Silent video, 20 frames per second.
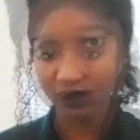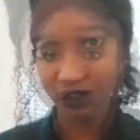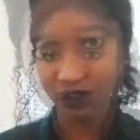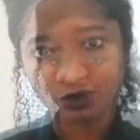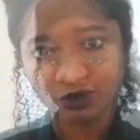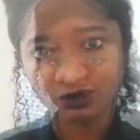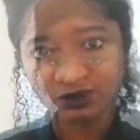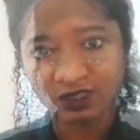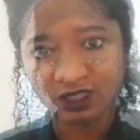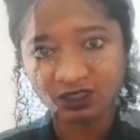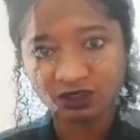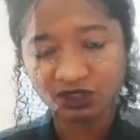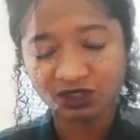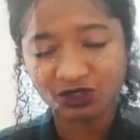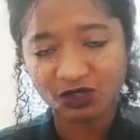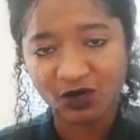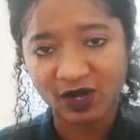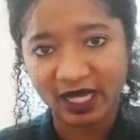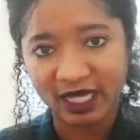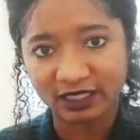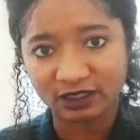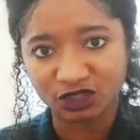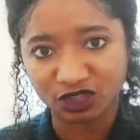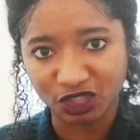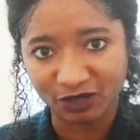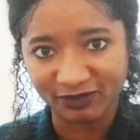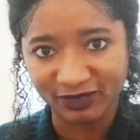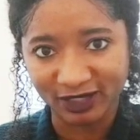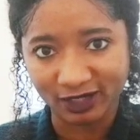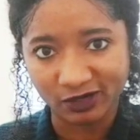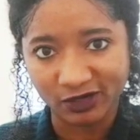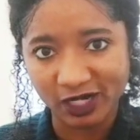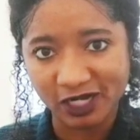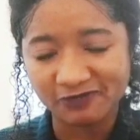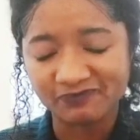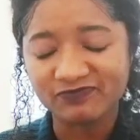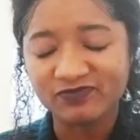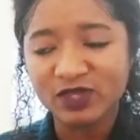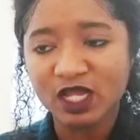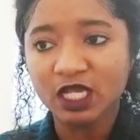Cool. So let's just go ahead and jump in, all
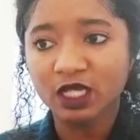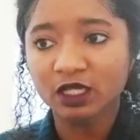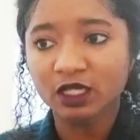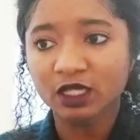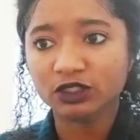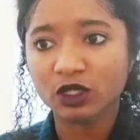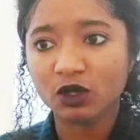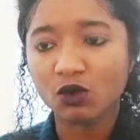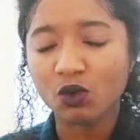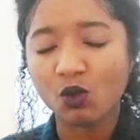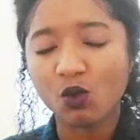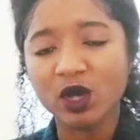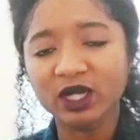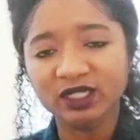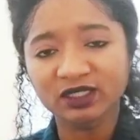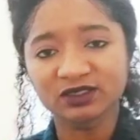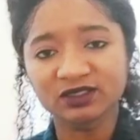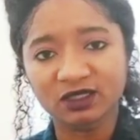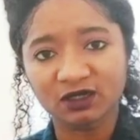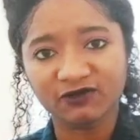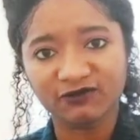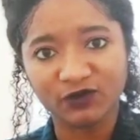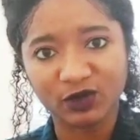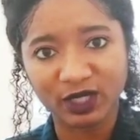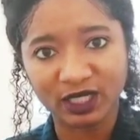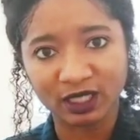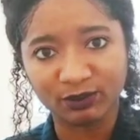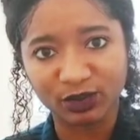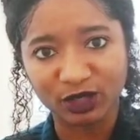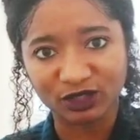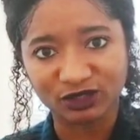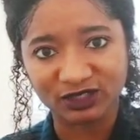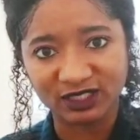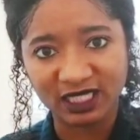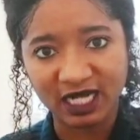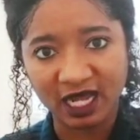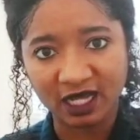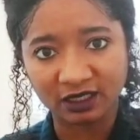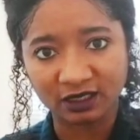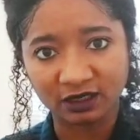right? So what is an avoidant
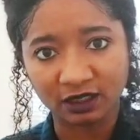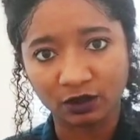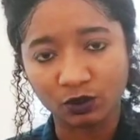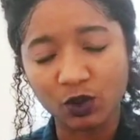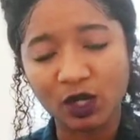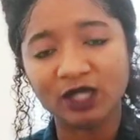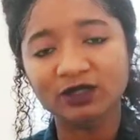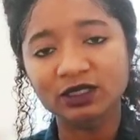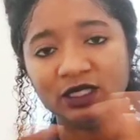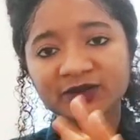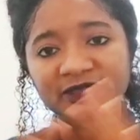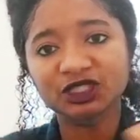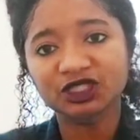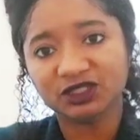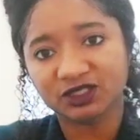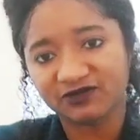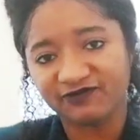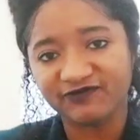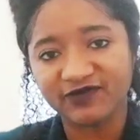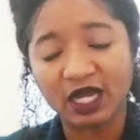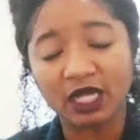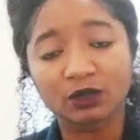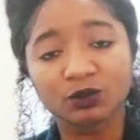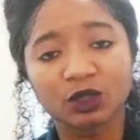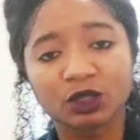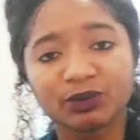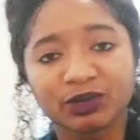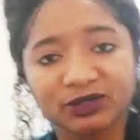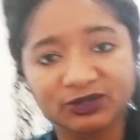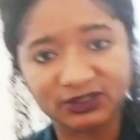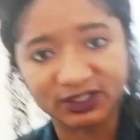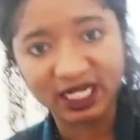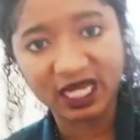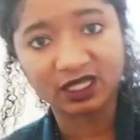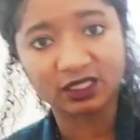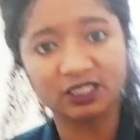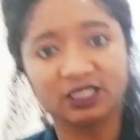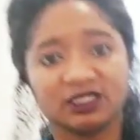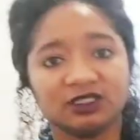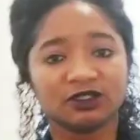personality? Well, let me just define what a
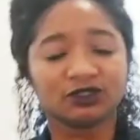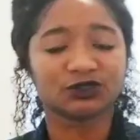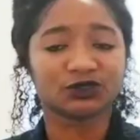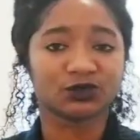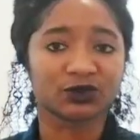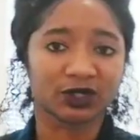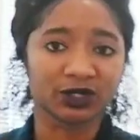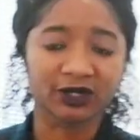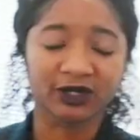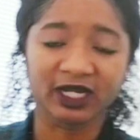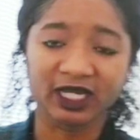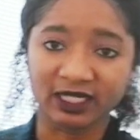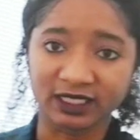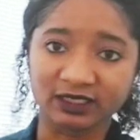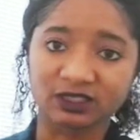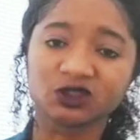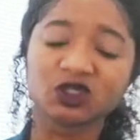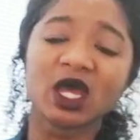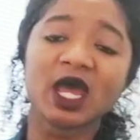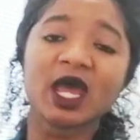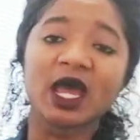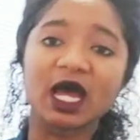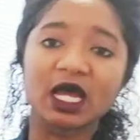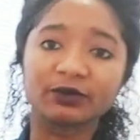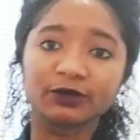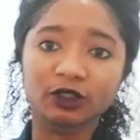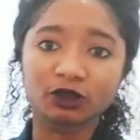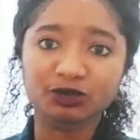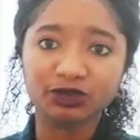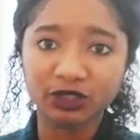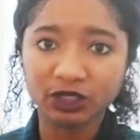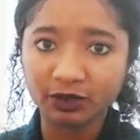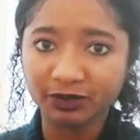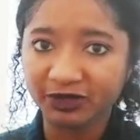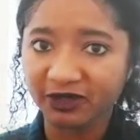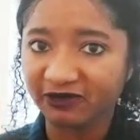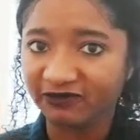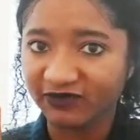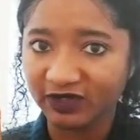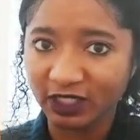personality disorder is. I'm going to put up
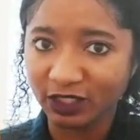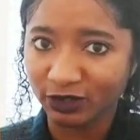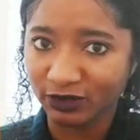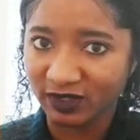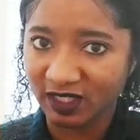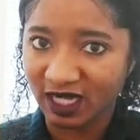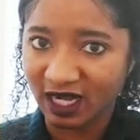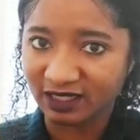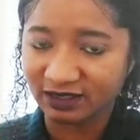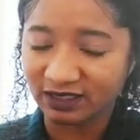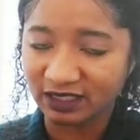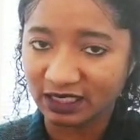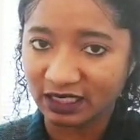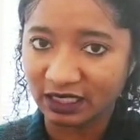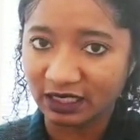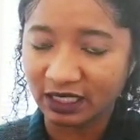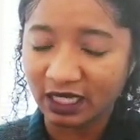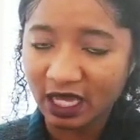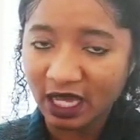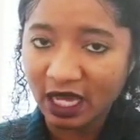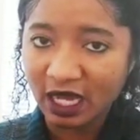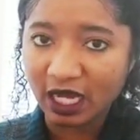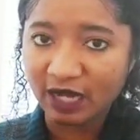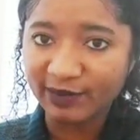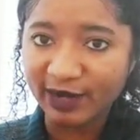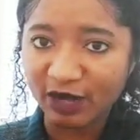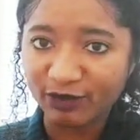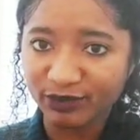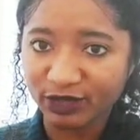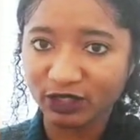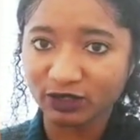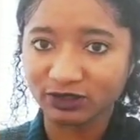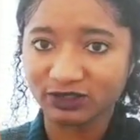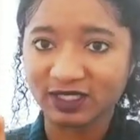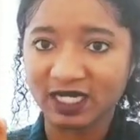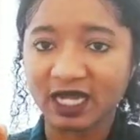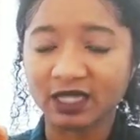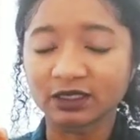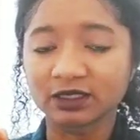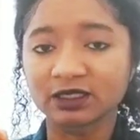here a video that I did about
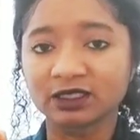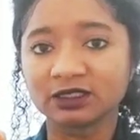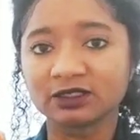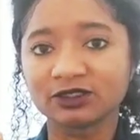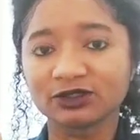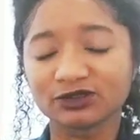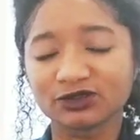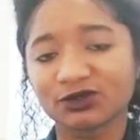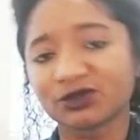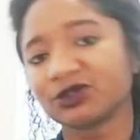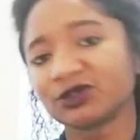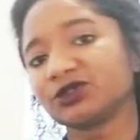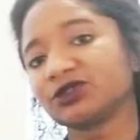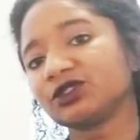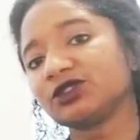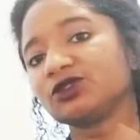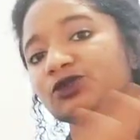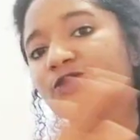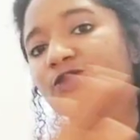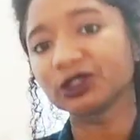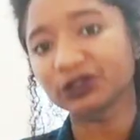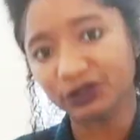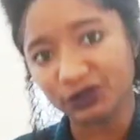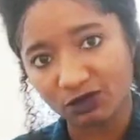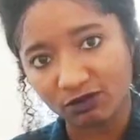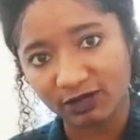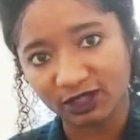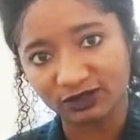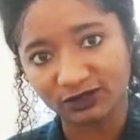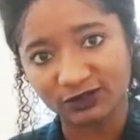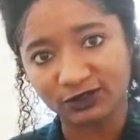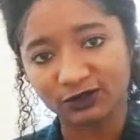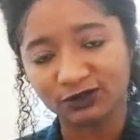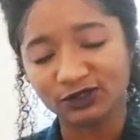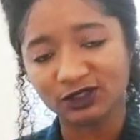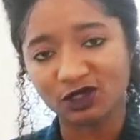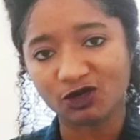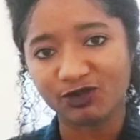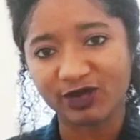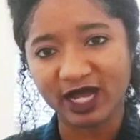personality disorders. It's more so about
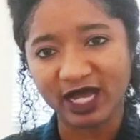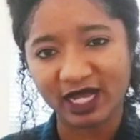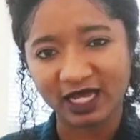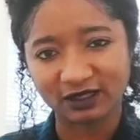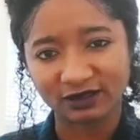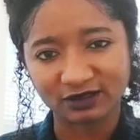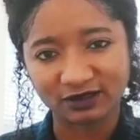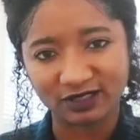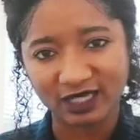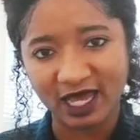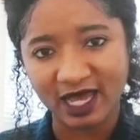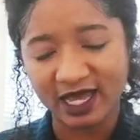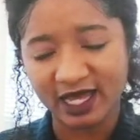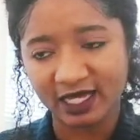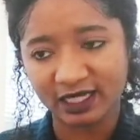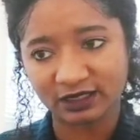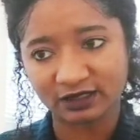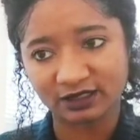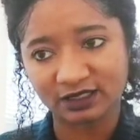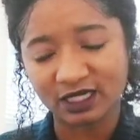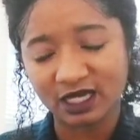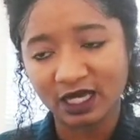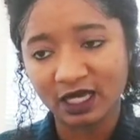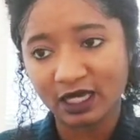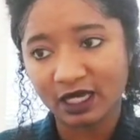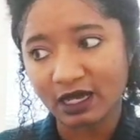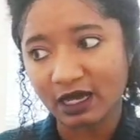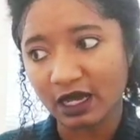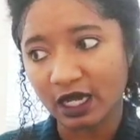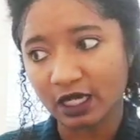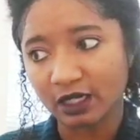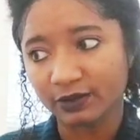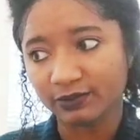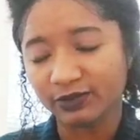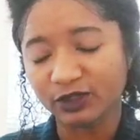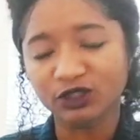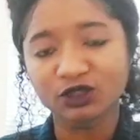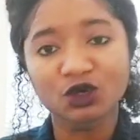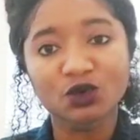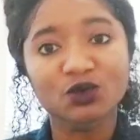sociopaths and
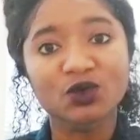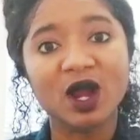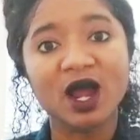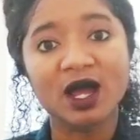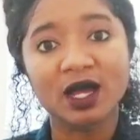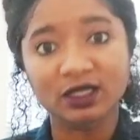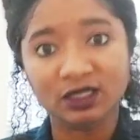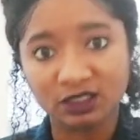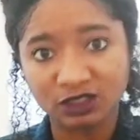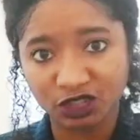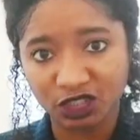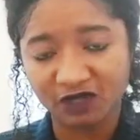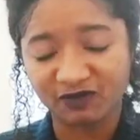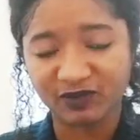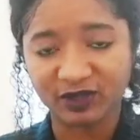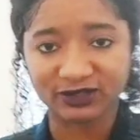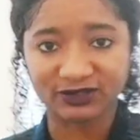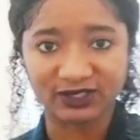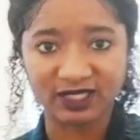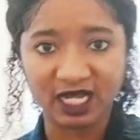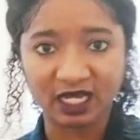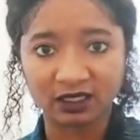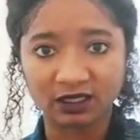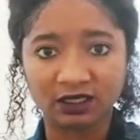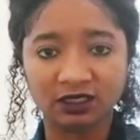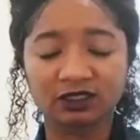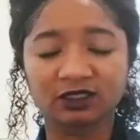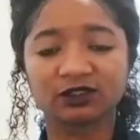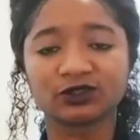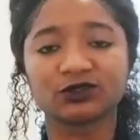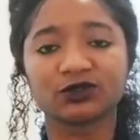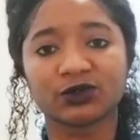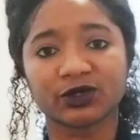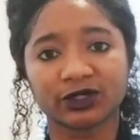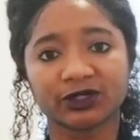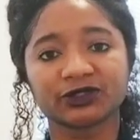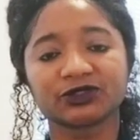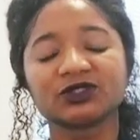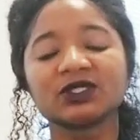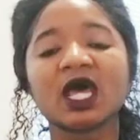um, the neurology of personality
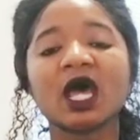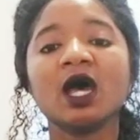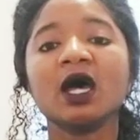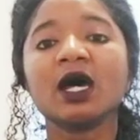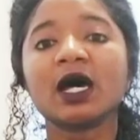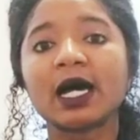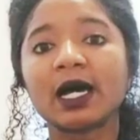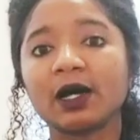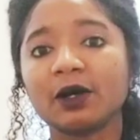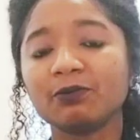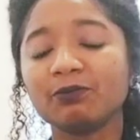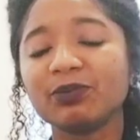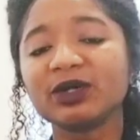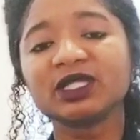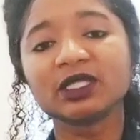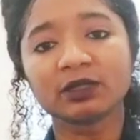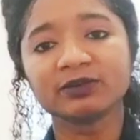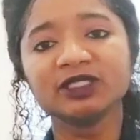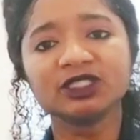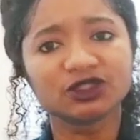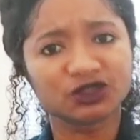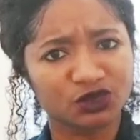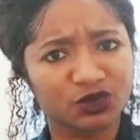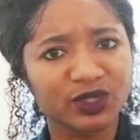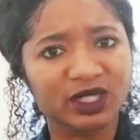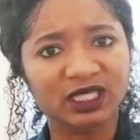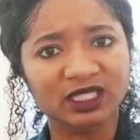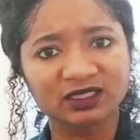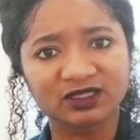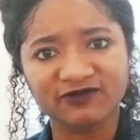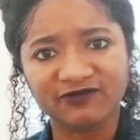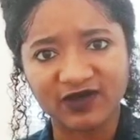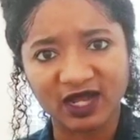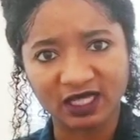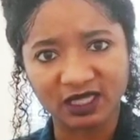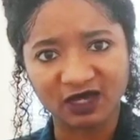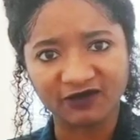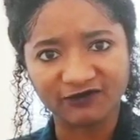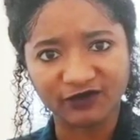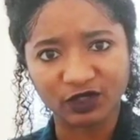disorders. Um, but let me just quickly
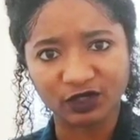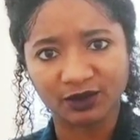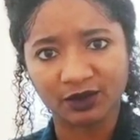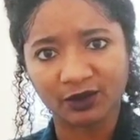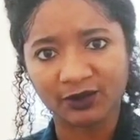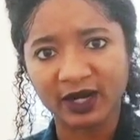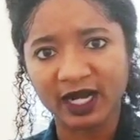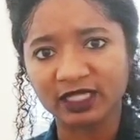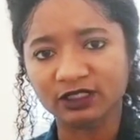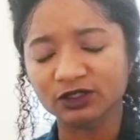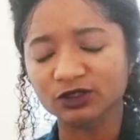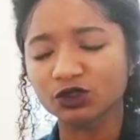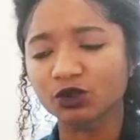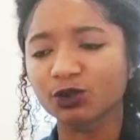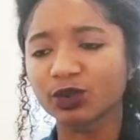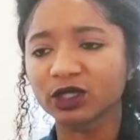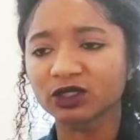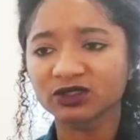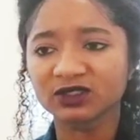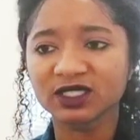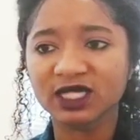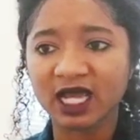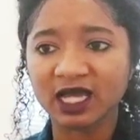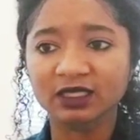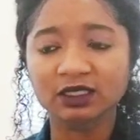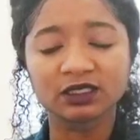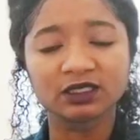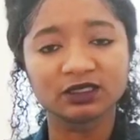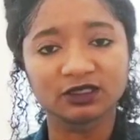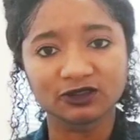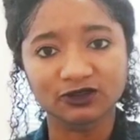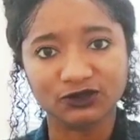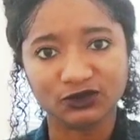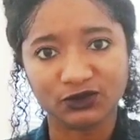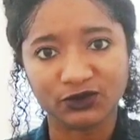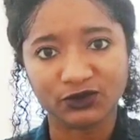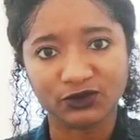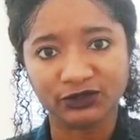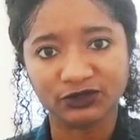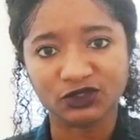define that for you, all right? So, personality
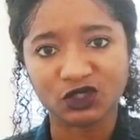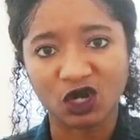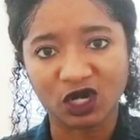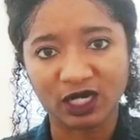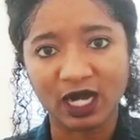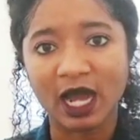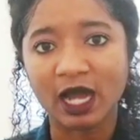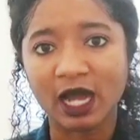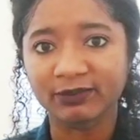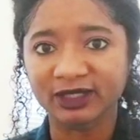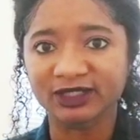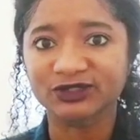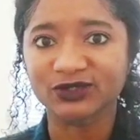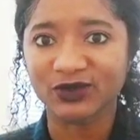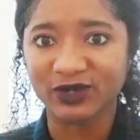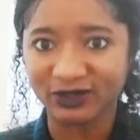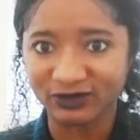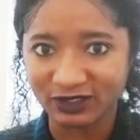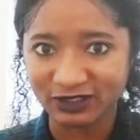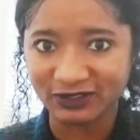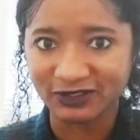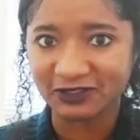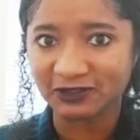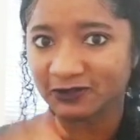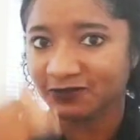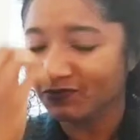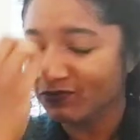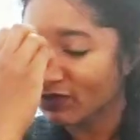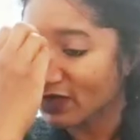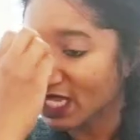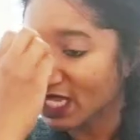disorders are not mental illnesses.